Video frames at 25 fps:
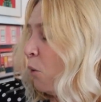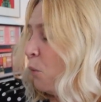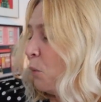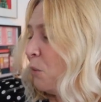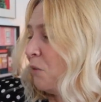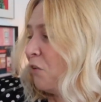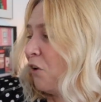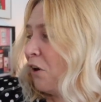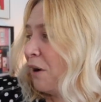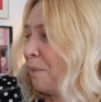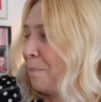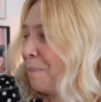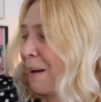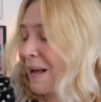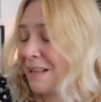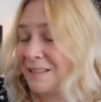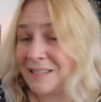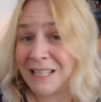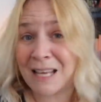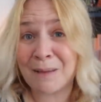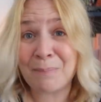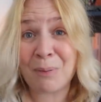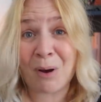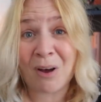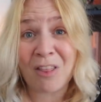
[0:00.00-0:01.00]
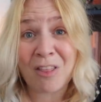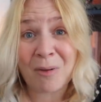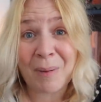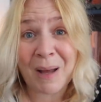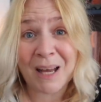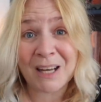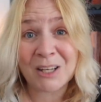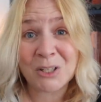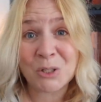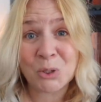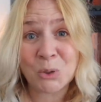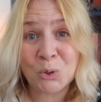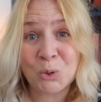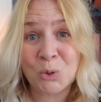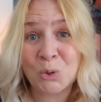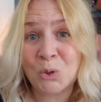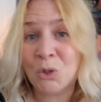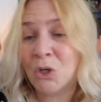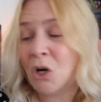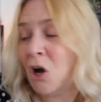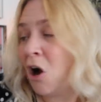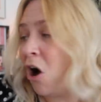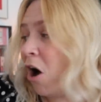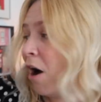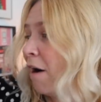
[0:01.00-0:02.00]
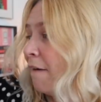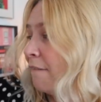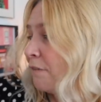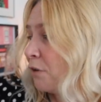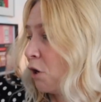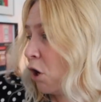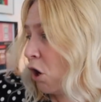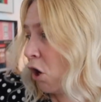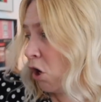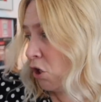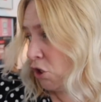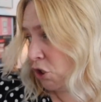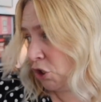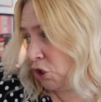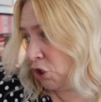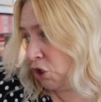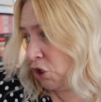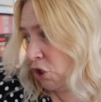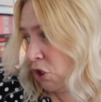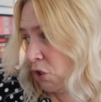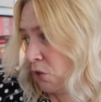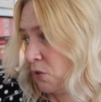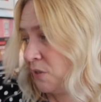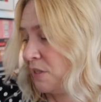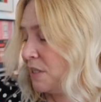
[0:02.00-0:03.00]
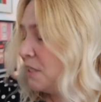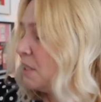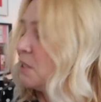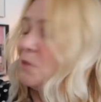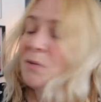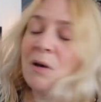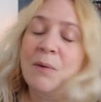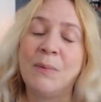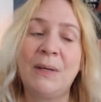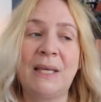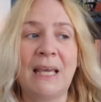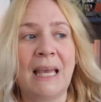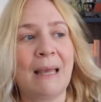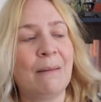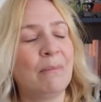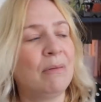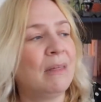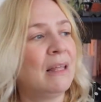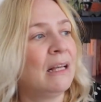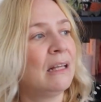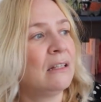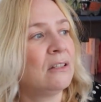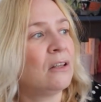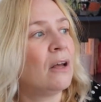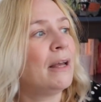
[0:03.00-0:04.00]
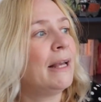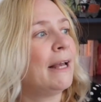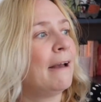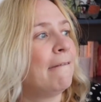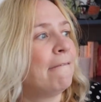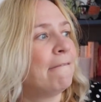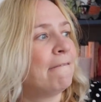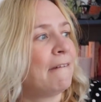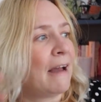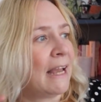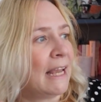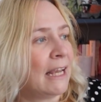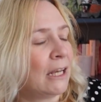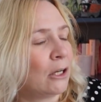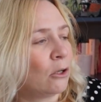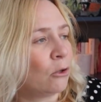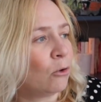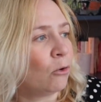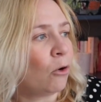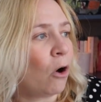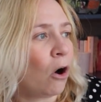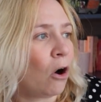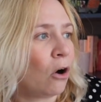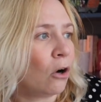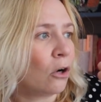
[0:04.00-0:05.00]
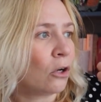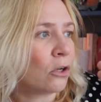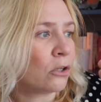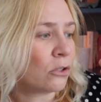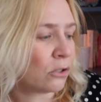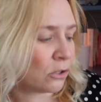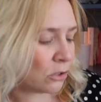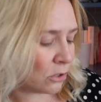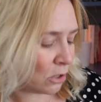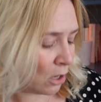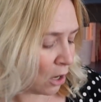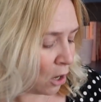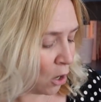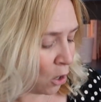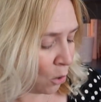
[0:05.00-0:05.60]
We've got a basket by the back door of garden shoes. This is where we keep things like fake Crocs.